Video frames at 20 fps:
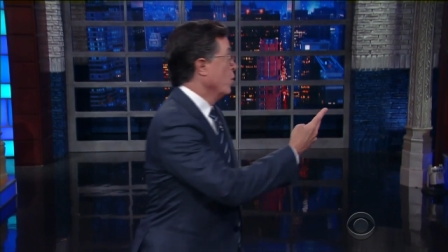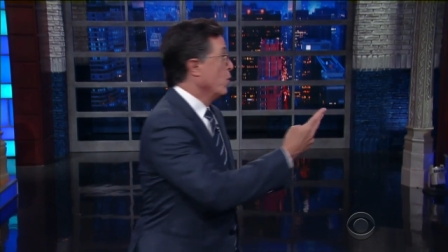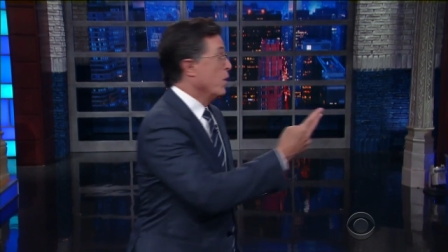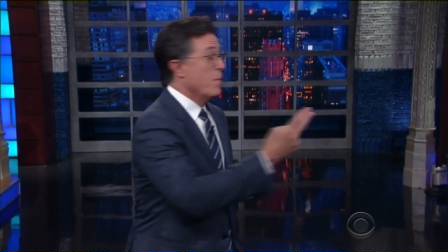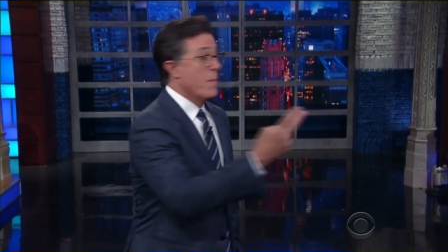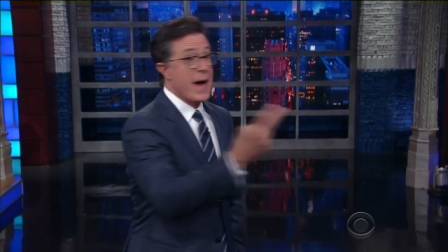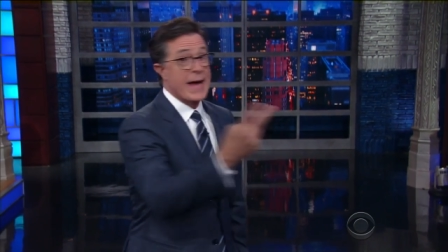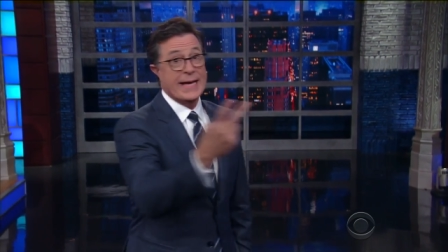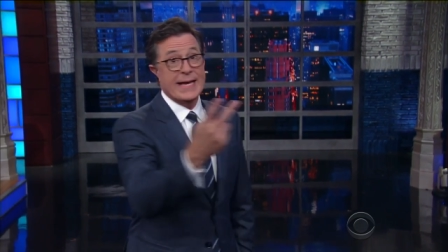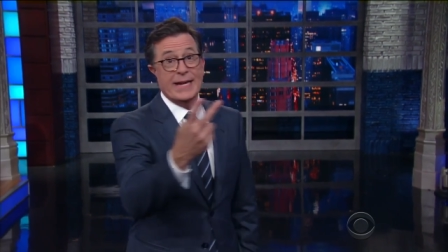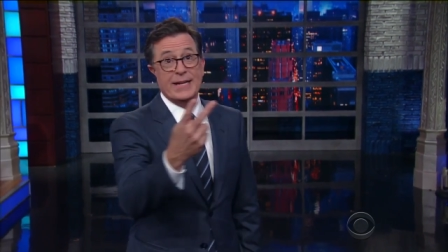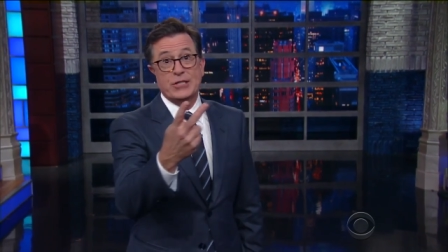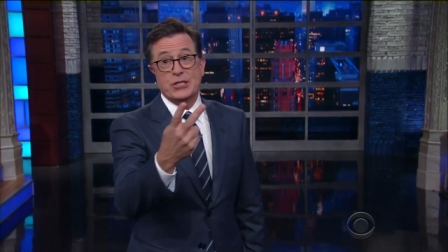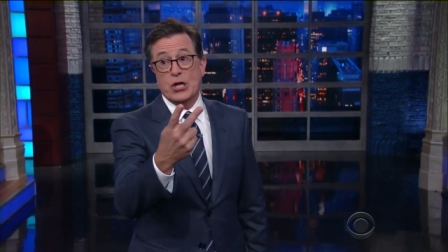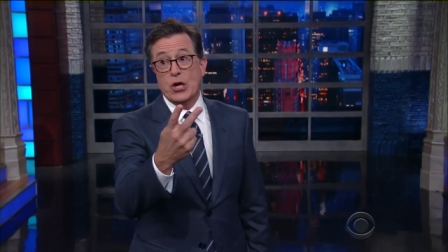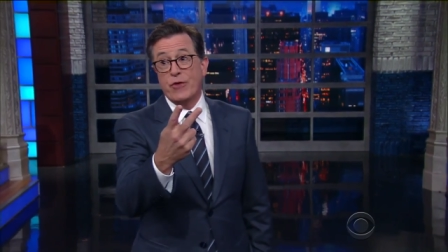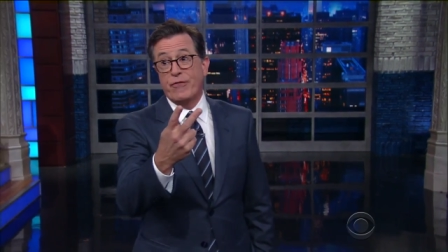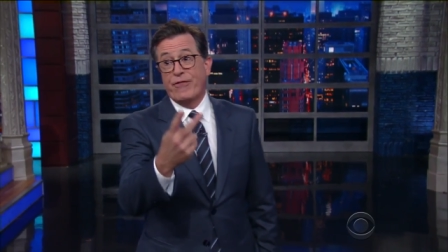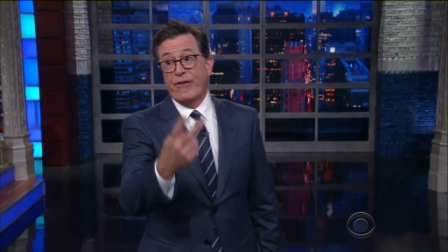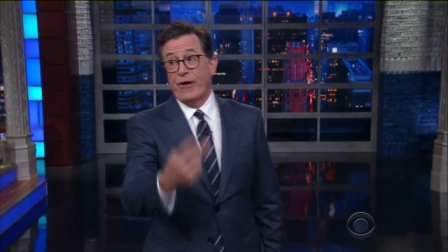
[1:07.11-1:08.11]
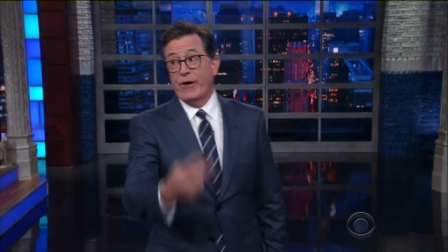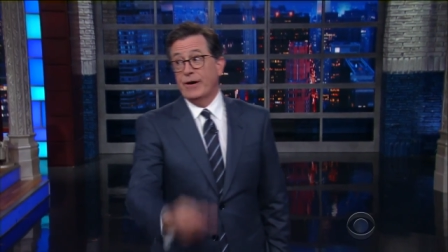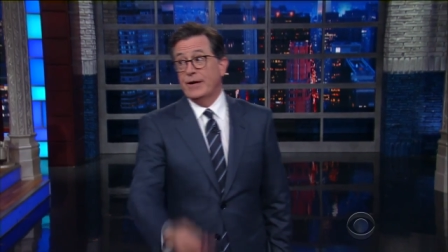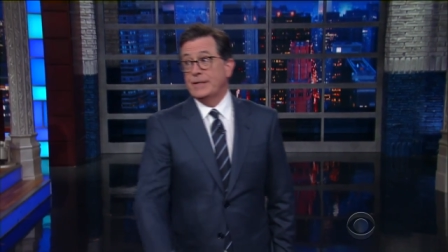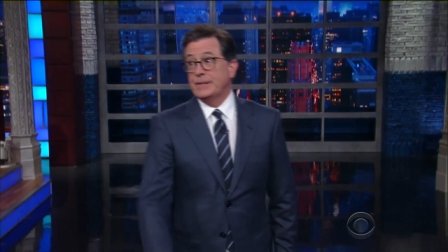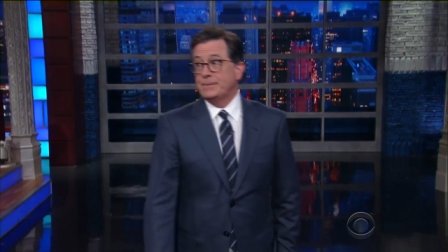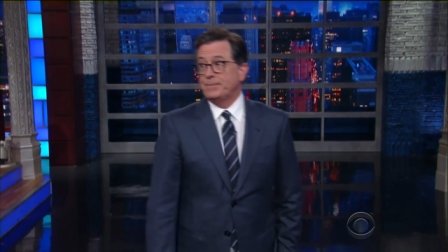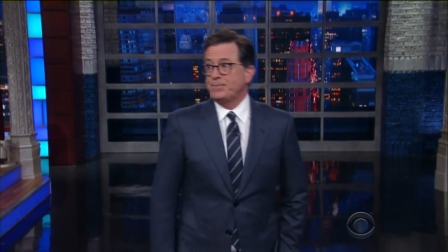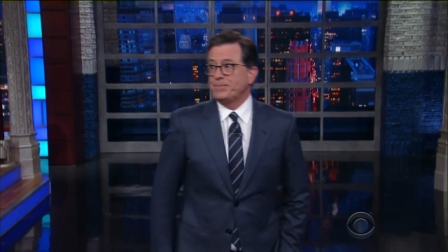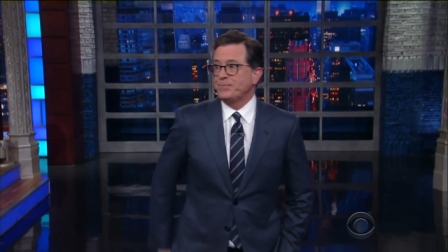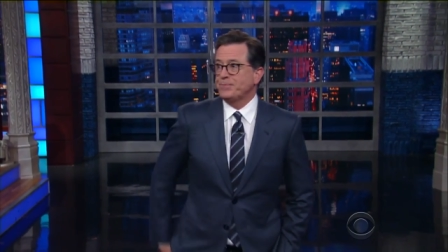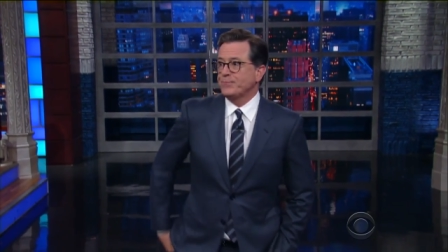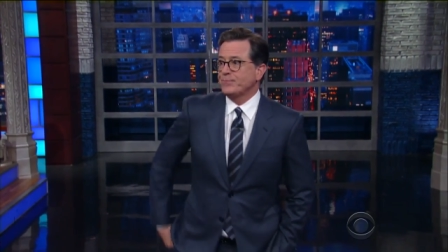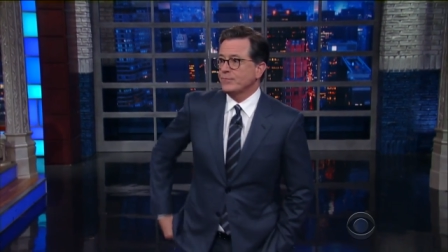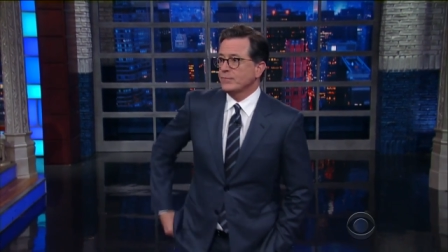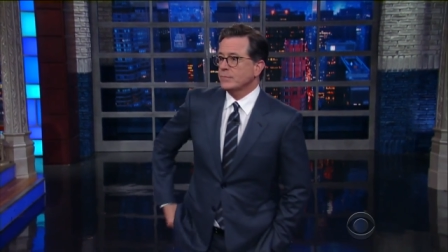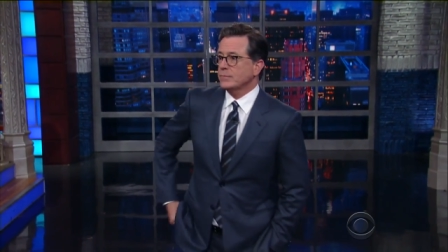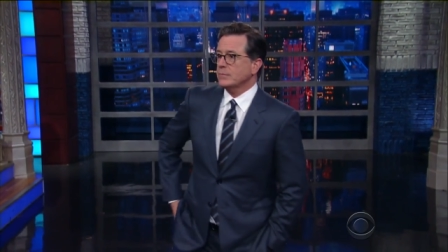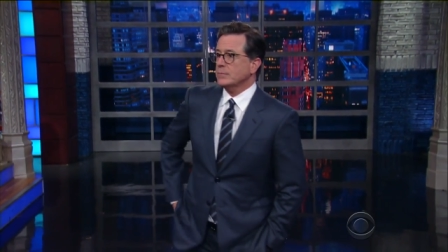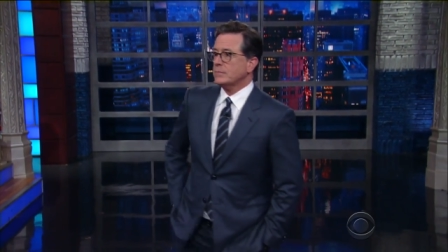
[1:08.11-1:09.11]
We might get a twofer. Don't
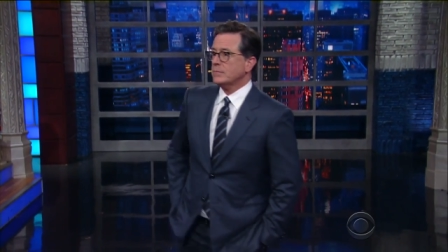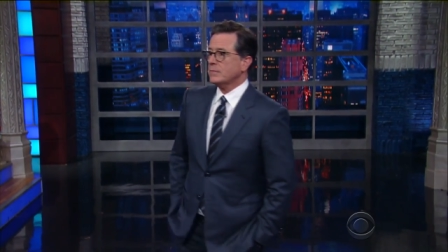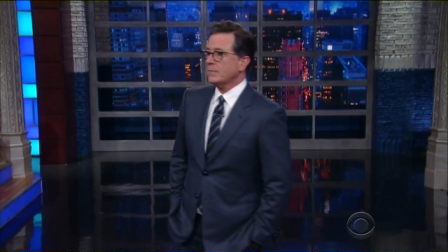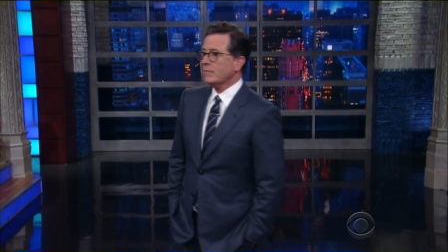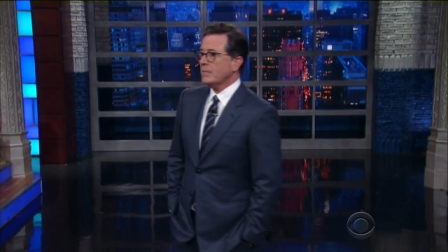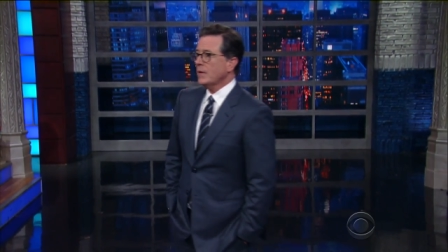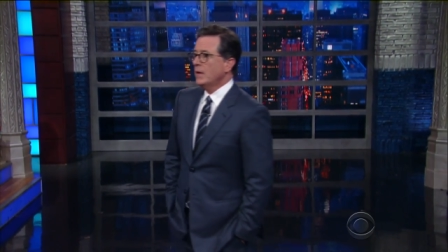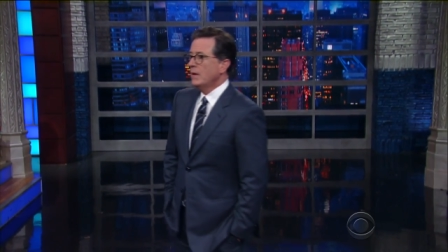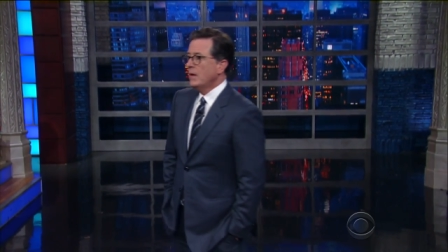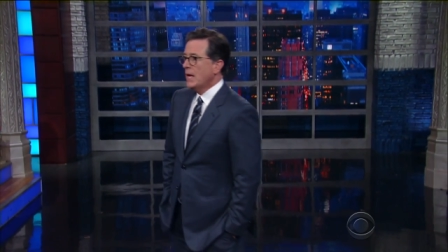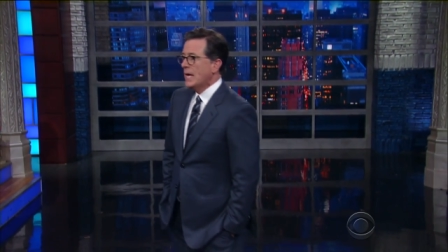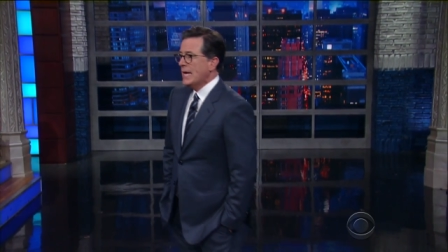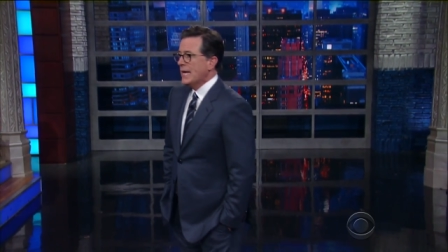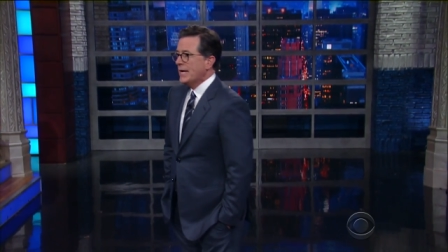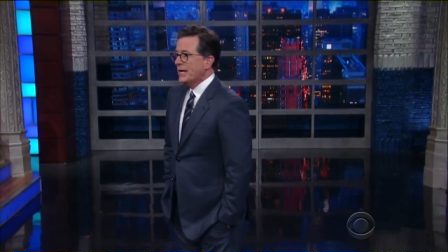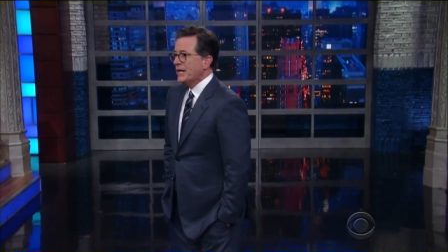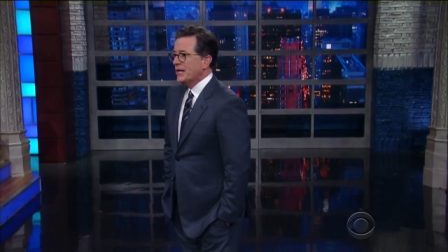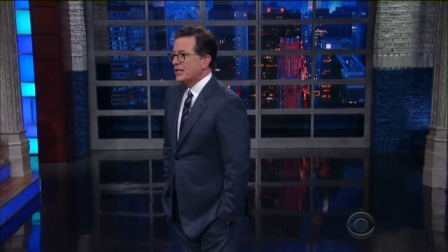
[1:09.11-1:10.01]
go glove shopping.